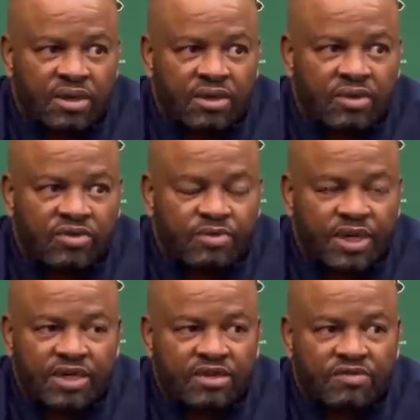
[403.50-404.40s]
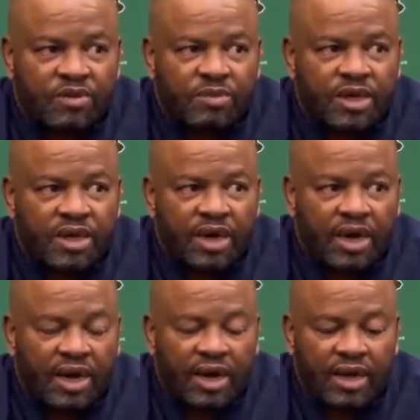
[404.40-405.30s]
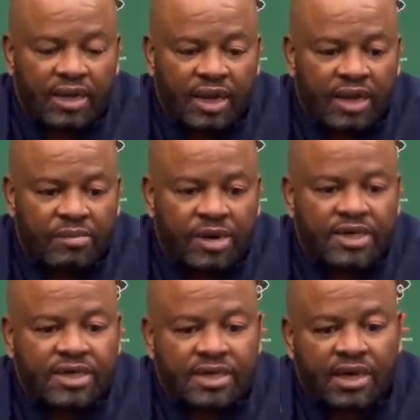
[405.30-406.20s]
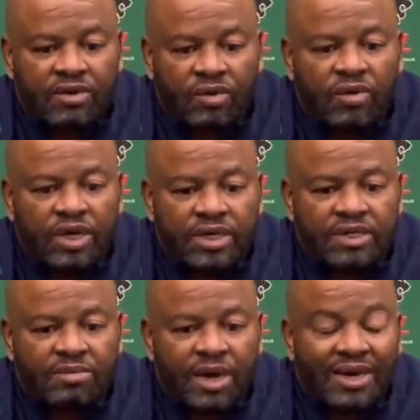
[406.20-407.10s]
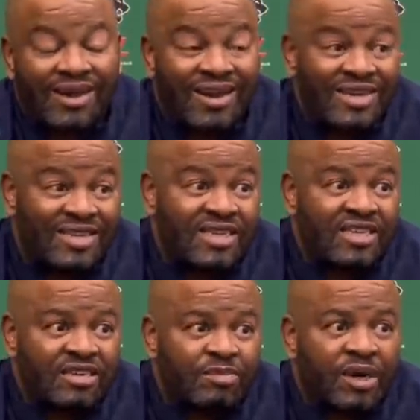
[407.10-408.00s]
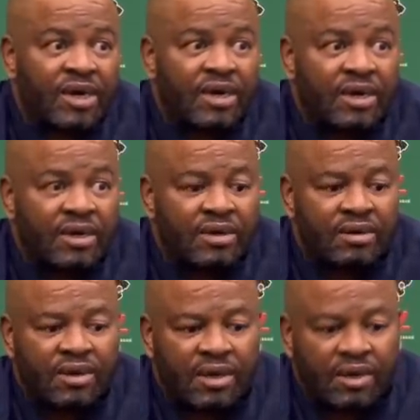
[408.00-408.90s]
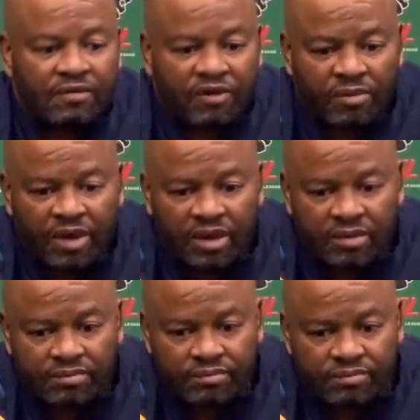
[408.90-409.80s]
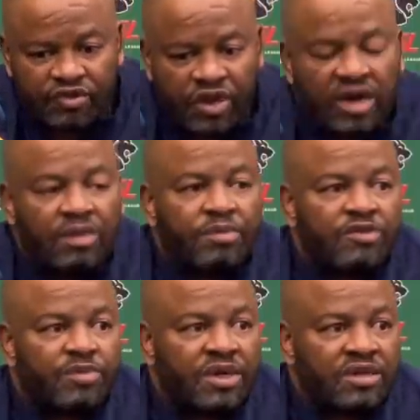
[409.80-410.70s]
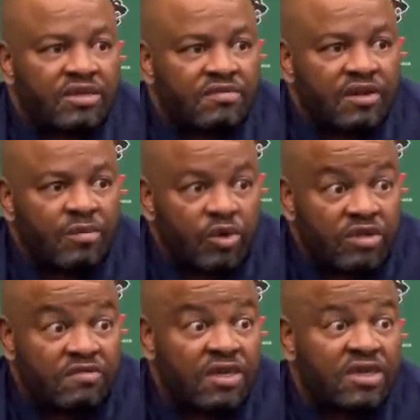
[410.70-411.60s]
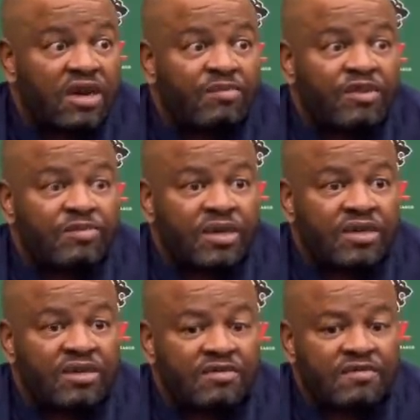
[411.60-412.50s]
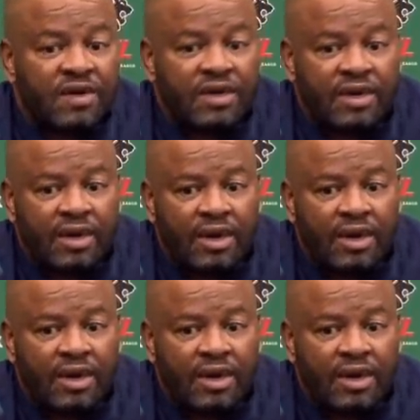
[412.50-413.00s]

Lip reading: Those matches for me are the matches that always demand that I dig deeper from a training perspective, a motivational perspective, and